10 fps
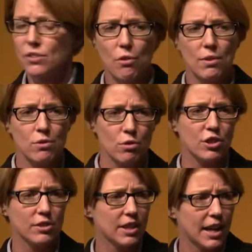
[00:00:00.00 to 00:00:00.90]
So it's not
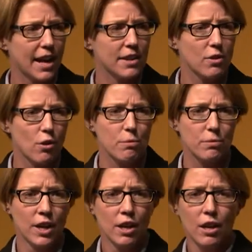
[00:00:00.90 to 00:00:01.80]
just a case of
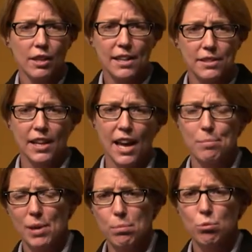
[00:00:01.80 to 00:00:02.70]
getting eight
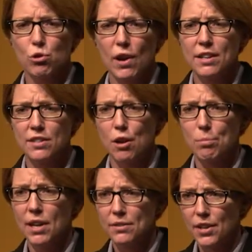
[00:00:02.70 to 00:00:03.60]
people trained up
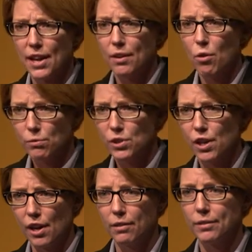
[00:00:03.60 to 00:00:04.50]
and then saying, off you
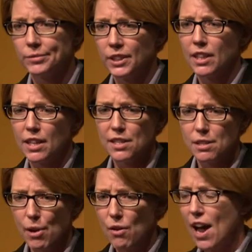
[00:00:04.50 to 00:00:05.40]
go. It's
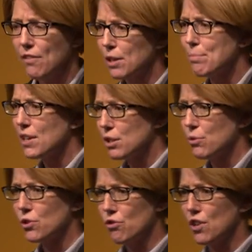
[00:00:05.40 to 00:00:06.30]
about having a
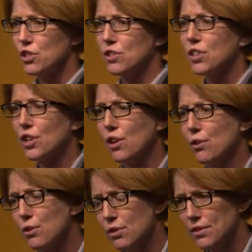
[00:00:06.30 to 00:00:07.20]
management structure so you know
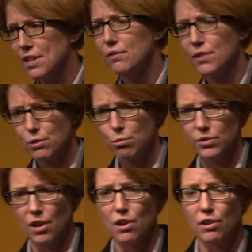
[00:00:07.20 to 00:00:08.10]
who those individuals
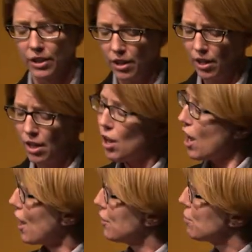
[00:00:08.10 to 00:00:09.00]
are
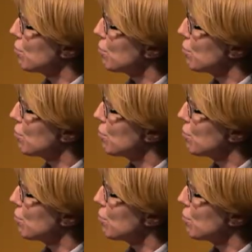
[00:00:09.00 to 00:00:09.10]
and